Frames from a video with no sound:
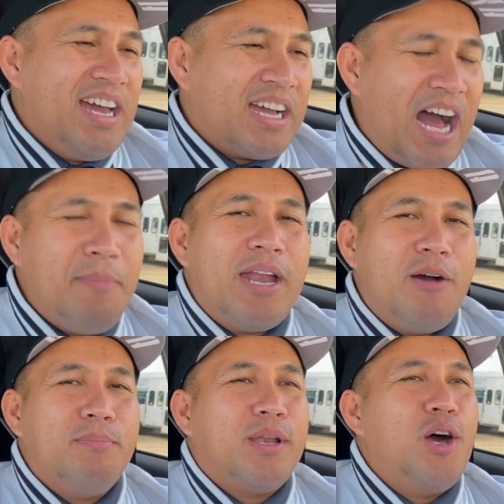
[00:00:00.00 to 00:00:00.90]
Comment
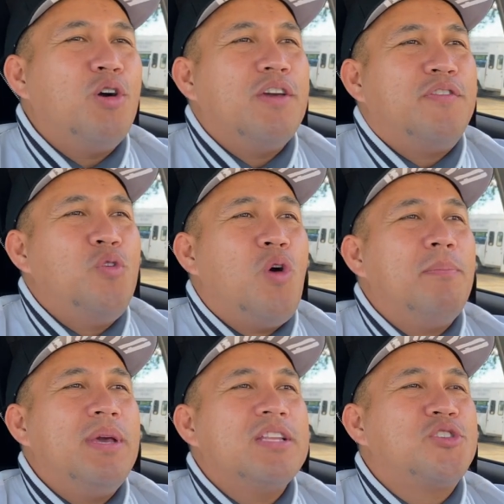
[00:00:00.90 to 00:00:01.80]
down below if you want
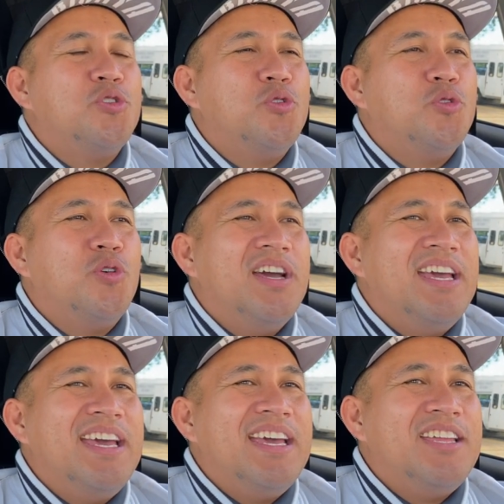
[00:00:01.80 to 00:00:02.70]
me to
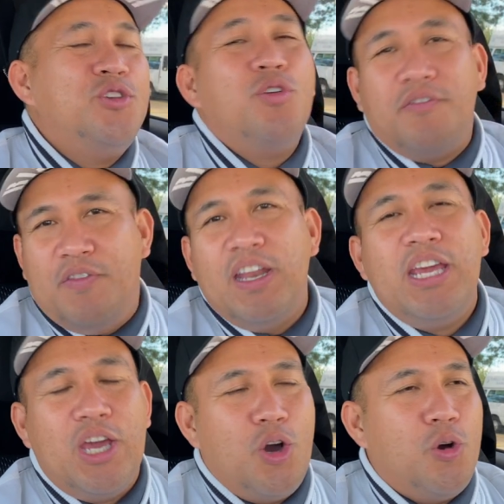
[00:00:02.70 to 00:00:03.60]
do a
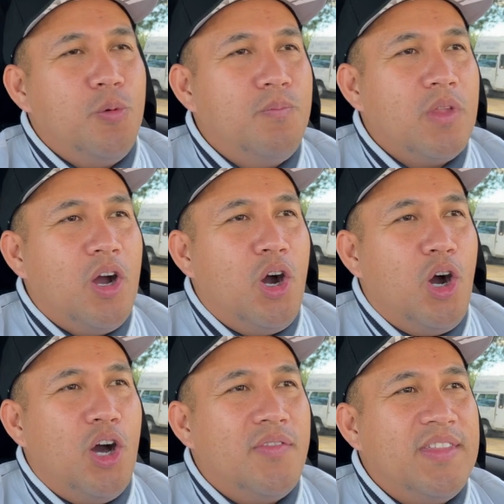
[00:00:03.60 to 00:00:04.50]
video
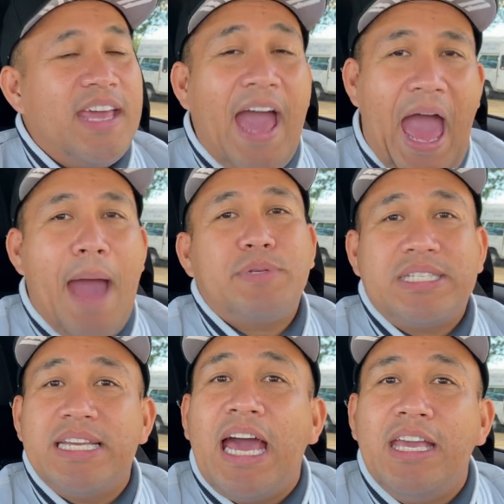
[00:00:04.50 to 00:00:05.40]
on the apps
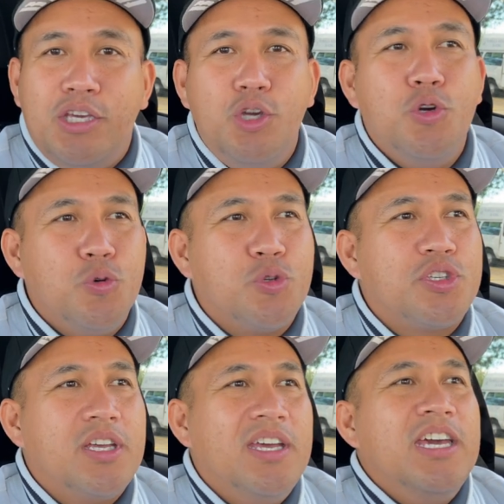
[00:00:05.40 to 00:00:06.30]
that I
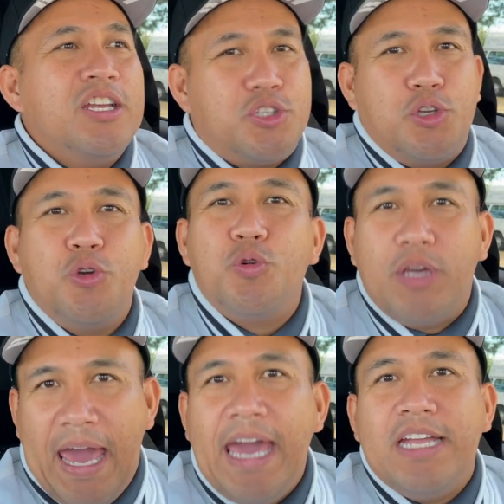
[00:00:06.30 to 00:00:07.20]
use to
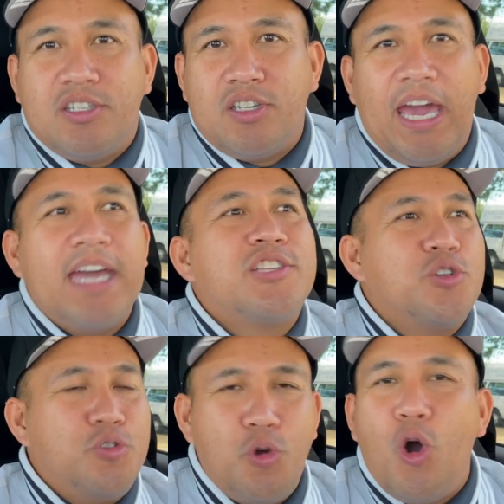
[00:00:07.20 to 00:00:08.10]
gauge and
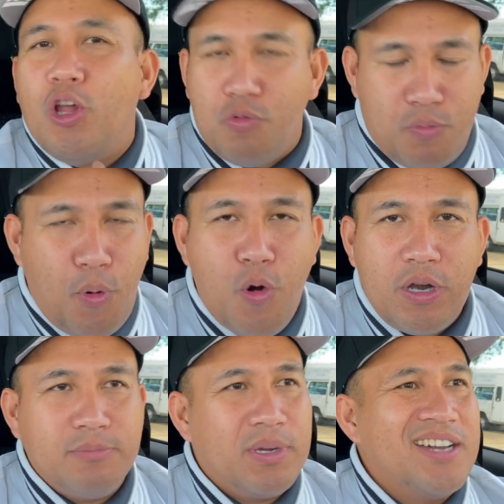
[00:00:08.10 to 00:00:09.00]
to do all the
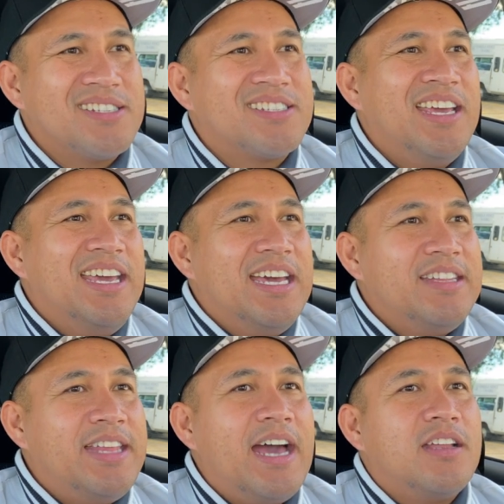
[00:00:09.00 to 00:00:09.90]
reporting, because
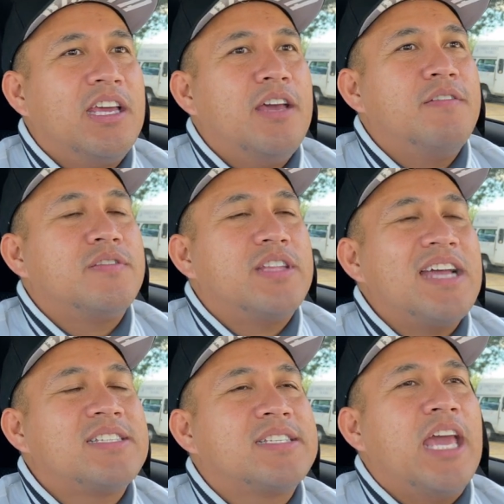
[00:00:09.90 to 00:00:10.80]

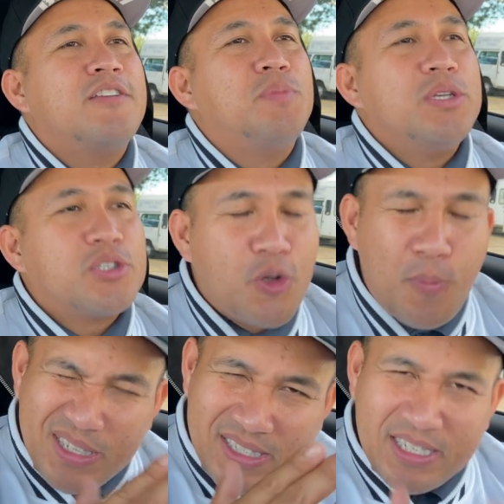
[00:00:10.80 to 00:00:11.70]
that saves me so
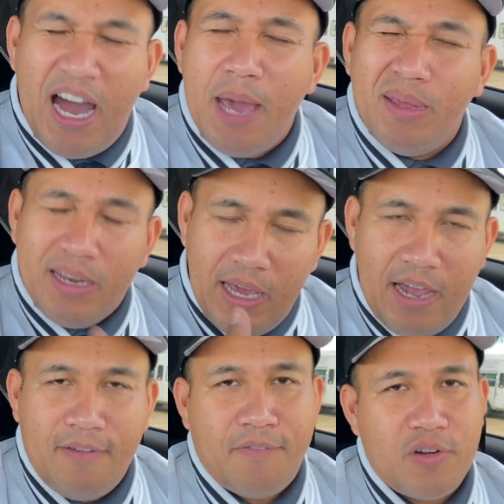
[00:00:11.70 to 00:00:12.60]
much time and
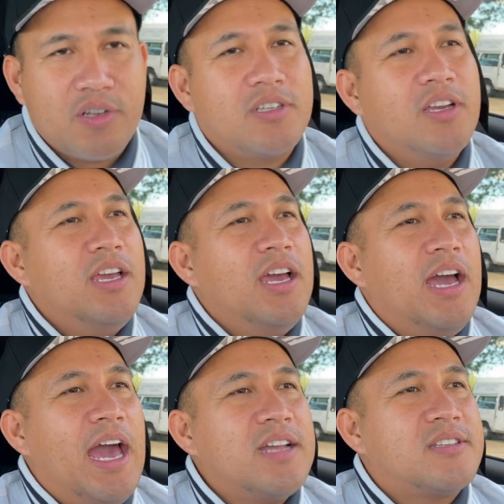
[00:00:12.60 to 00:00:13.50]
effort
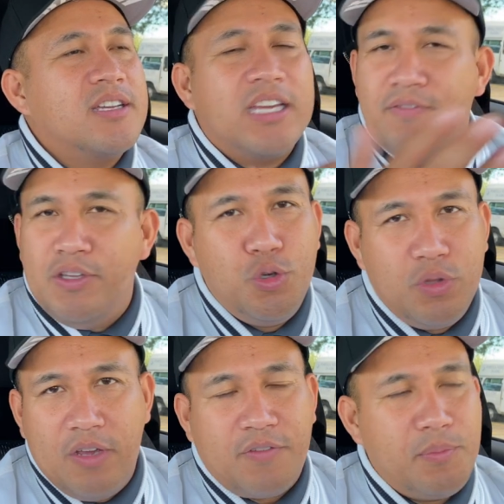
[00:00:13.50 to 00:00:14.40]
as to giving you
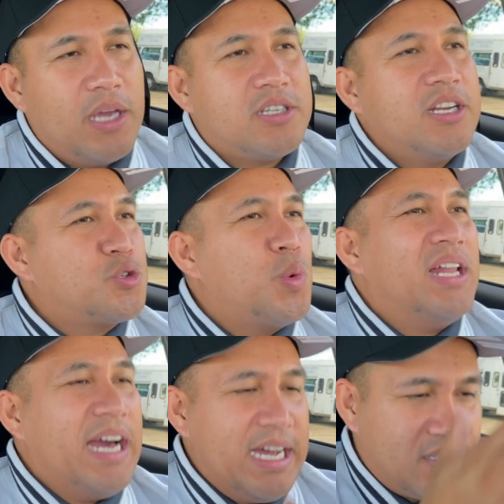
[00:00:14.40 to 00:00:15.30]
the information, as
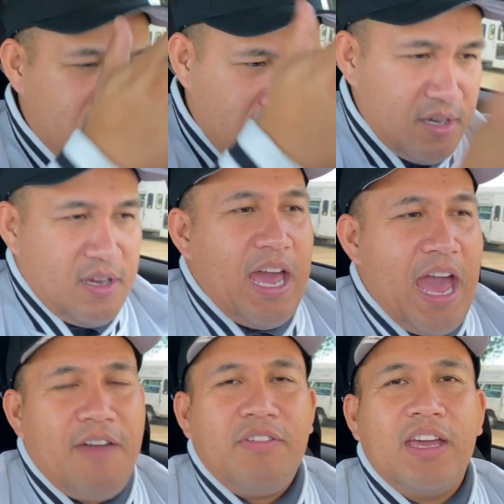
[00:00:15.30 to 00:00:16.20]
well as
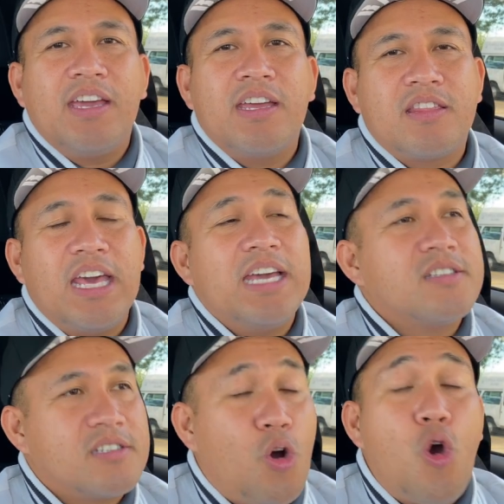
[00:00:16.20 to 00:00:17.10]
having
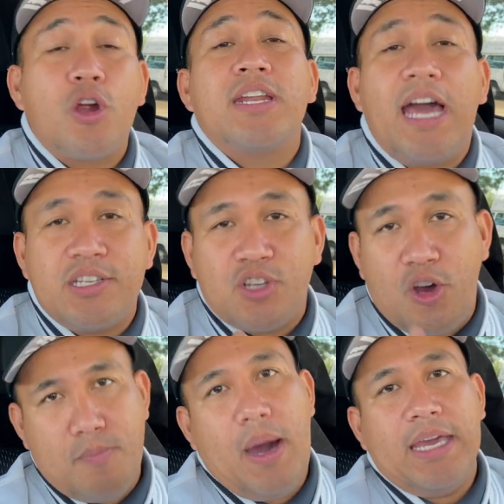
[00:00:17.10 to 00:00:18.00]
things organized
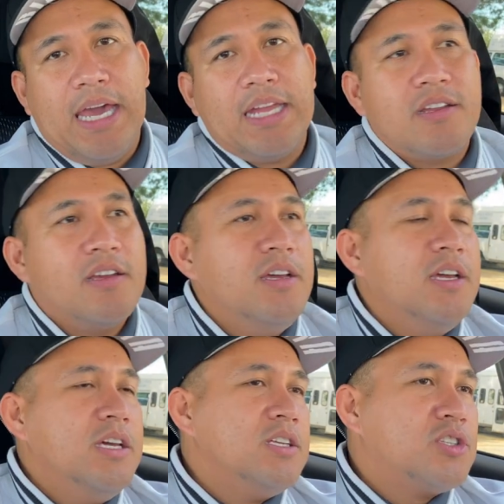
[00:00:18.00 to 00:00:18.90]
on my end.
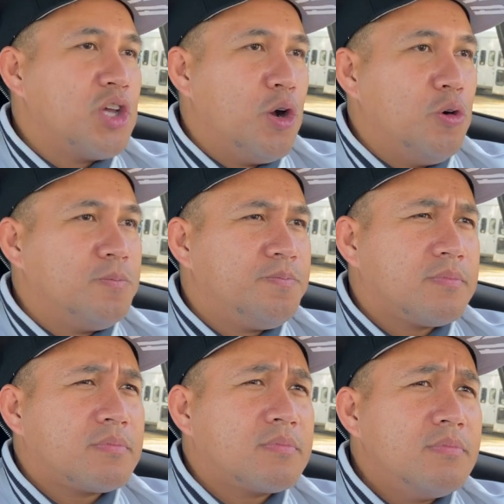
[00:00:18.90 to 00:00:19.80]
So
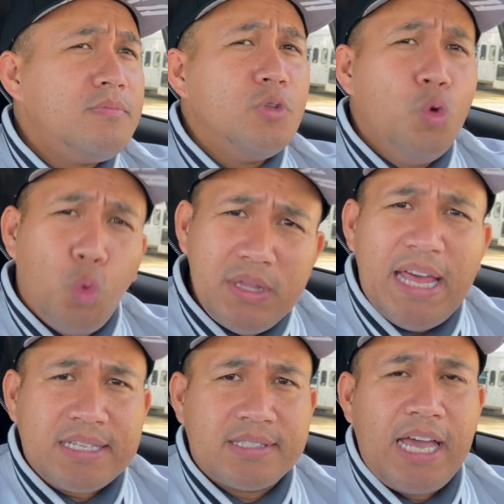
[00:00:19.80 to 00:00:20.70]
with
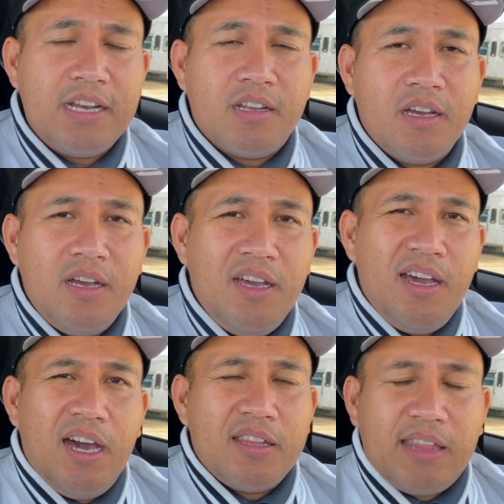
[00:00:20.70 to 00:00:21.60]
that said,
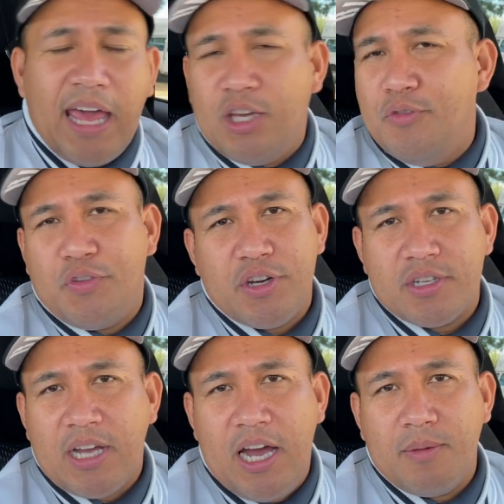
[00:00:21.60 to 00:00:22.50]
thank you for your
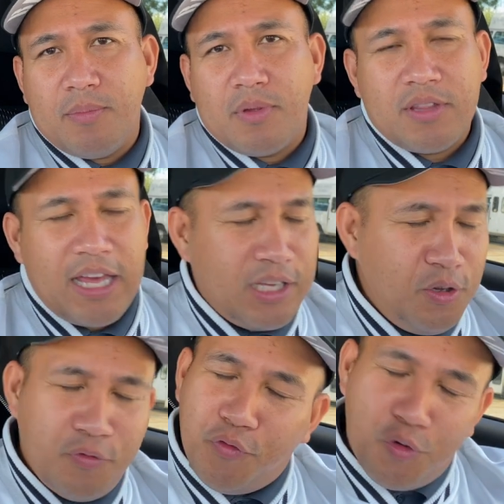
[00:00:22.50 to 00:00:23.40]
time. Thank
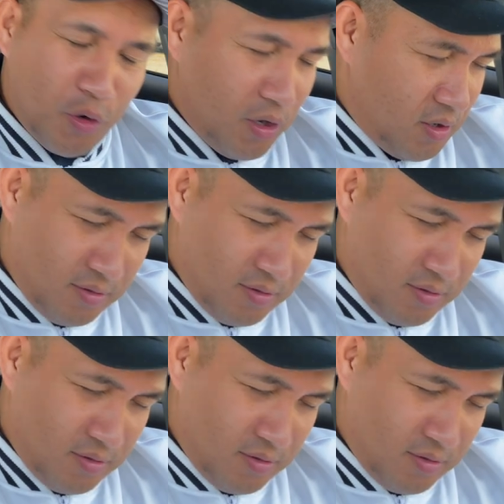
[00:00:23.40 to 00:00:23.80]
you for